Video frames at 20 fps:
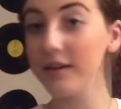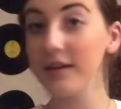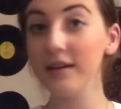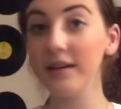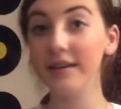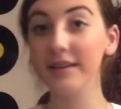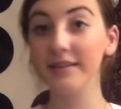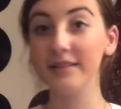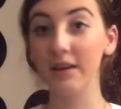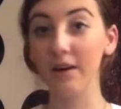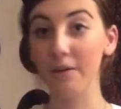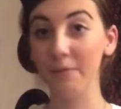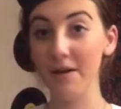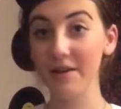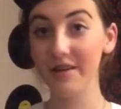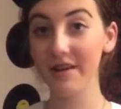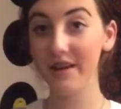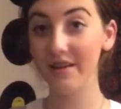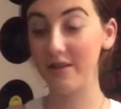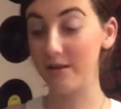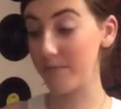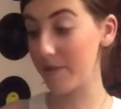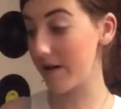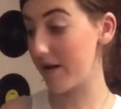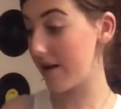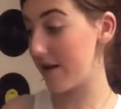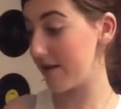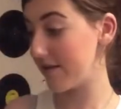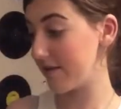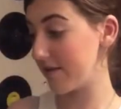So I'm actually going to do my
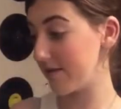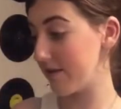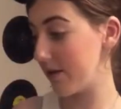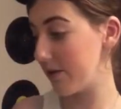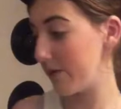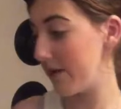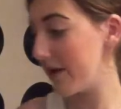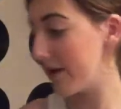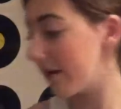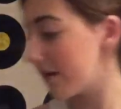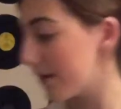highlighter really quick,